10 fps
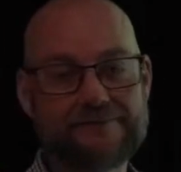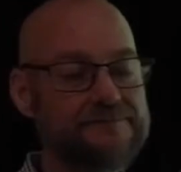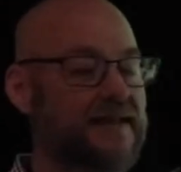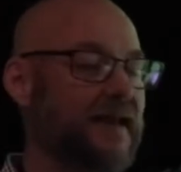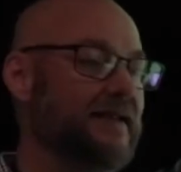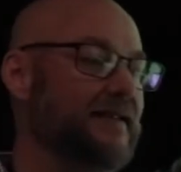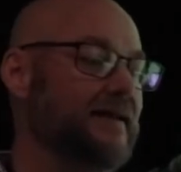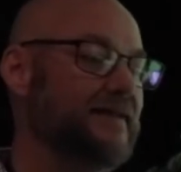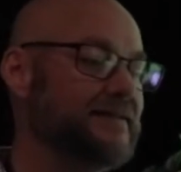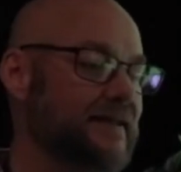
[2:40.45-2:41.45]
or they may not
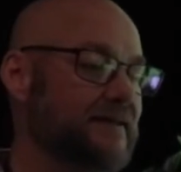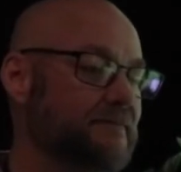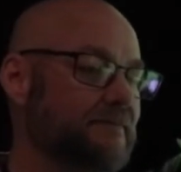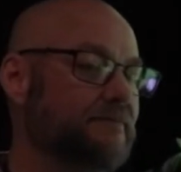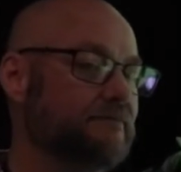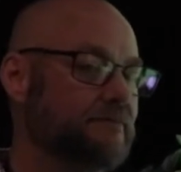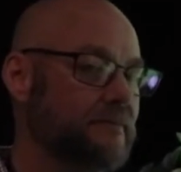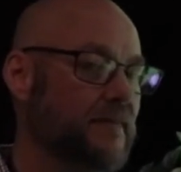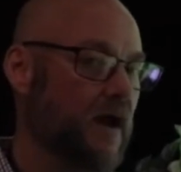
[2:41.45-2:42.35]
have the software,